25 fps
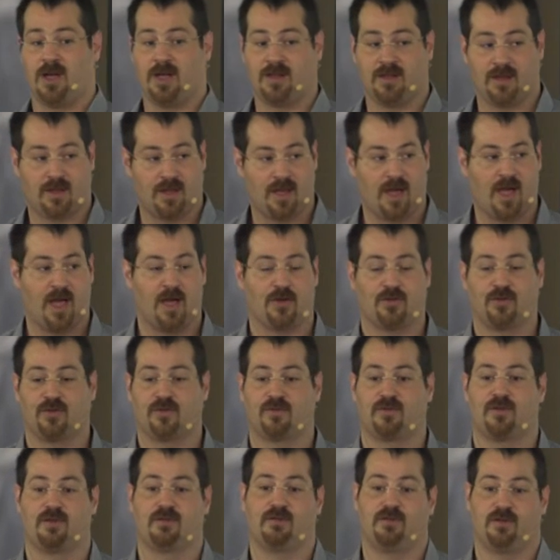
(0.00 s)
and the cache
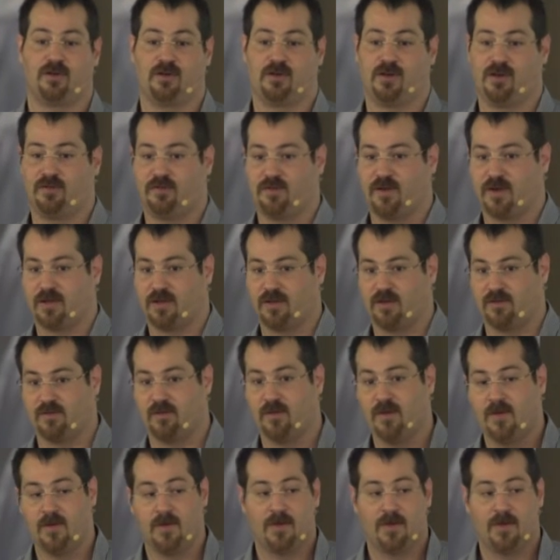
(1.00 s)
is very, very effective.